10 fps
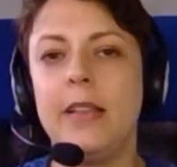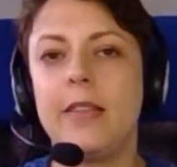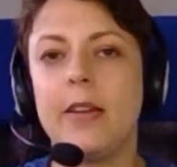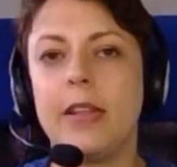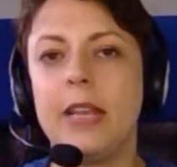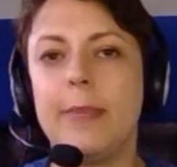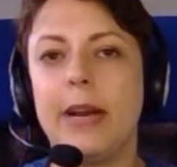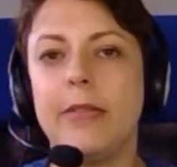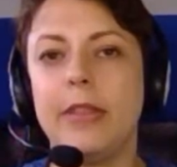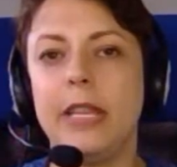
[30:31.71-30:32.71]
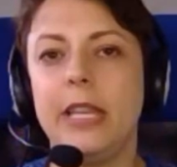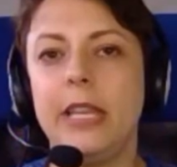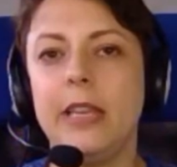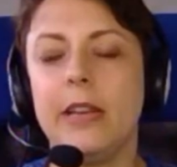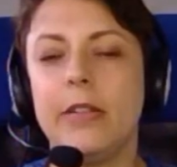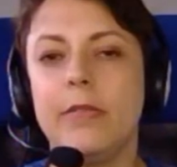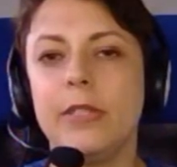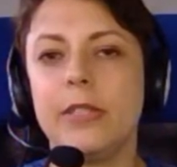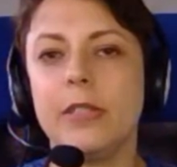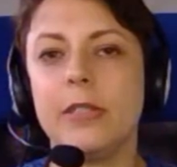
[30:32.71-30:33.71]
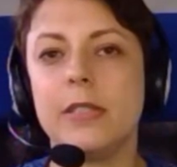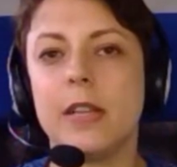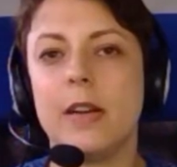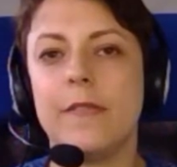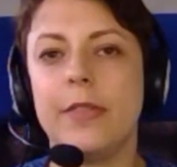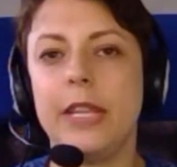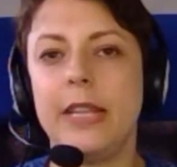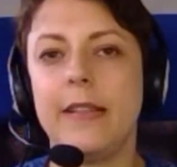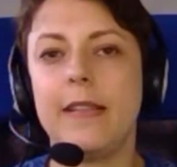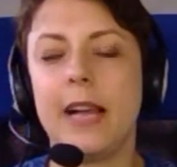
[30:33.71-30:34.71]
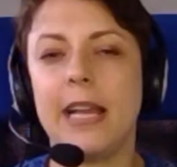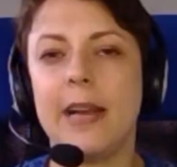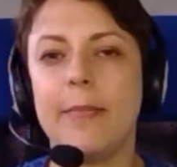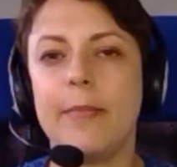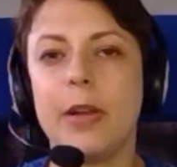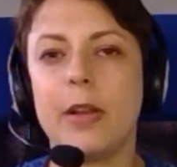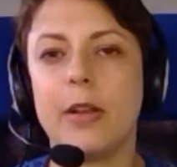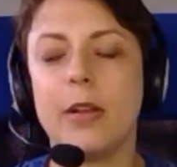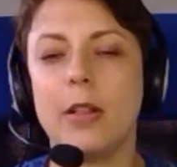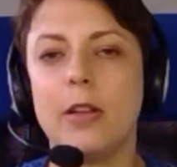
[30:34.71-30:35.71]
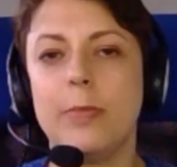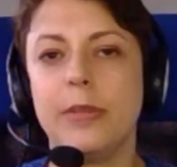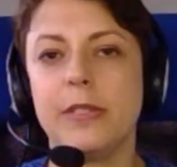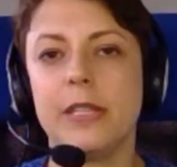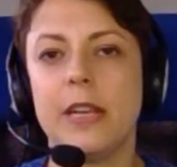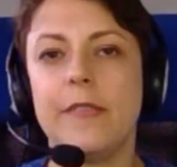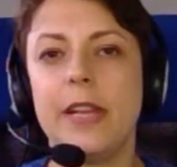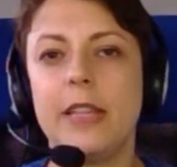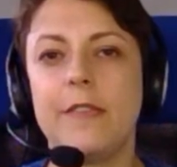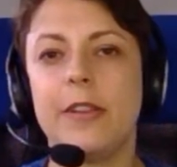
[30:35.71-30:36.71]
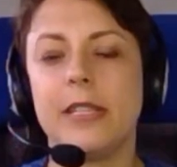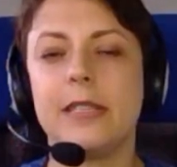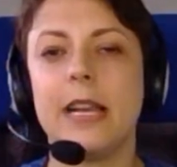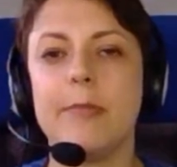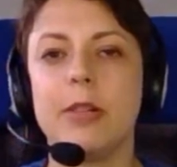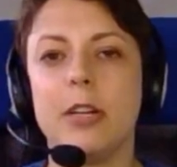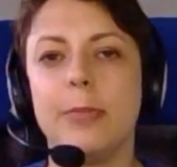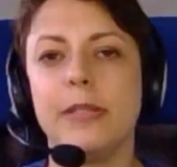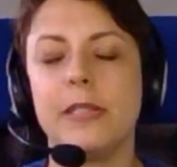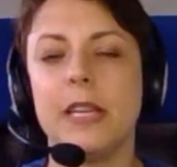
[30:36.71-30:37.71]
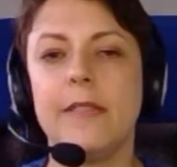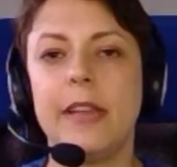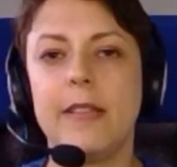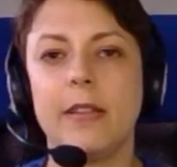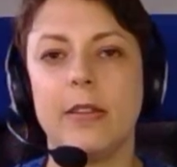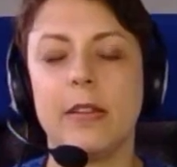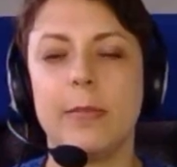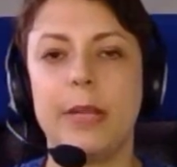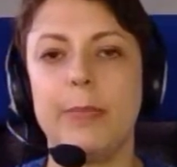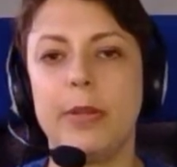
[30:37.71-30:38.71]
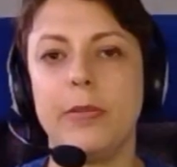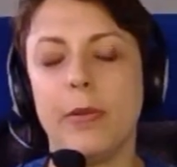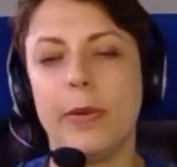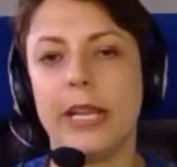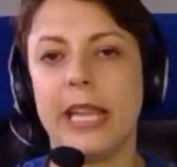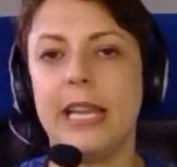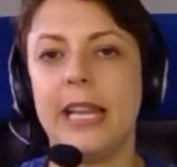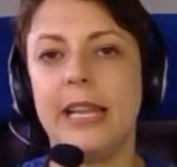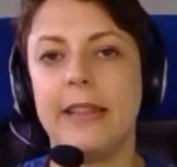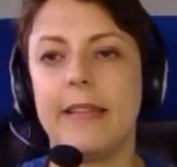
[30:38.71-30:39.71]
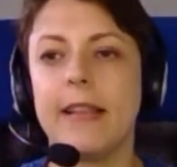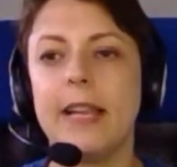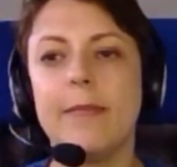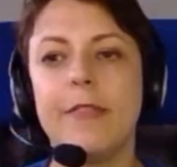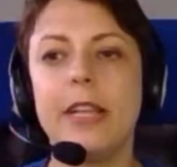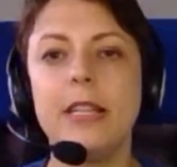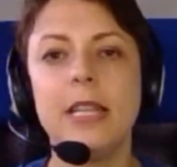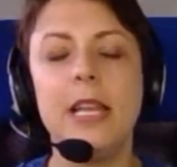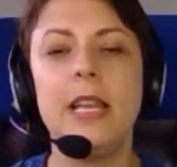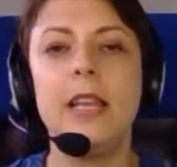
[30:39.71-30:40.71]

talking about the results of the SIAM Global Survey, the first SIAM Global Survey, to look at the people who are working in the SIAM field.